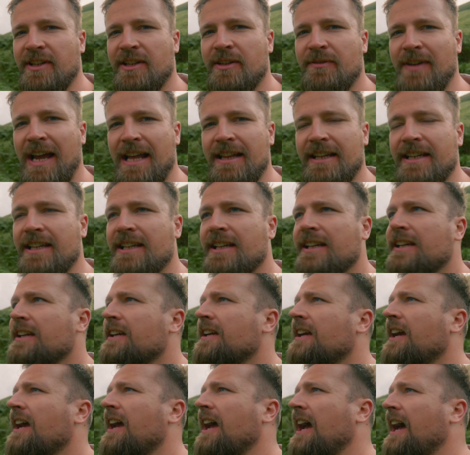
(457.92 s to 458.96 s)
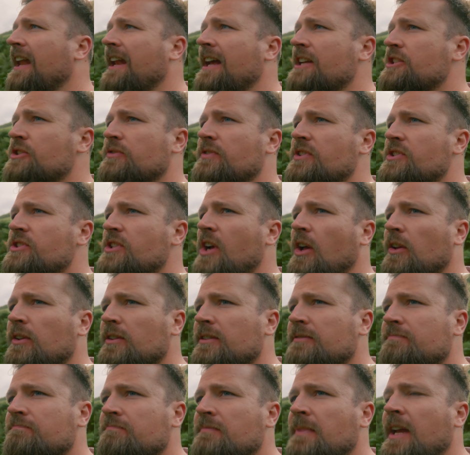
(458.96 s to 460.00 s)
in the valley, and as a result
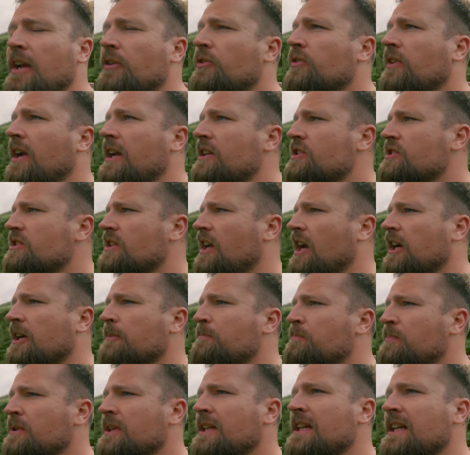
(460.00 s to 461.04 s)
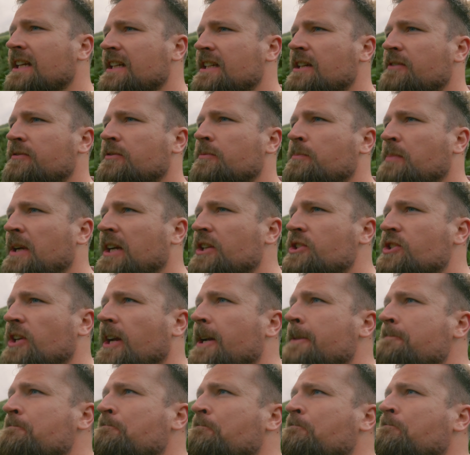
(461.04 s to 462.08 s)
it creates a completely different
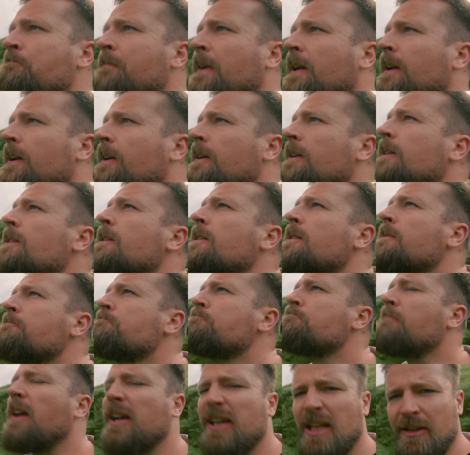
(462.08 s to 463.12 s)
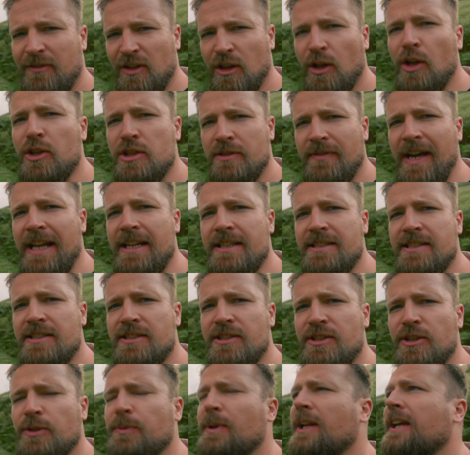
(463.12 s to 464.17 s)
picture. I'm going to have a lot of editing
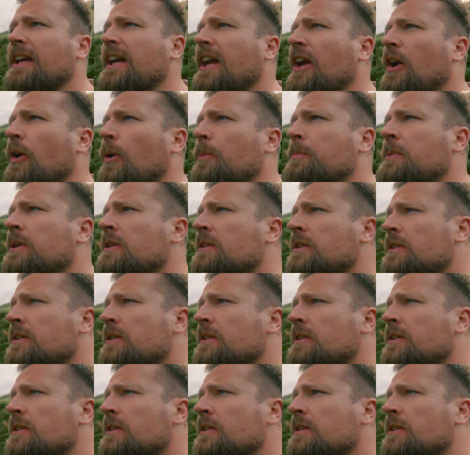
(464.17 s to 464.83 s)
to do when I get home.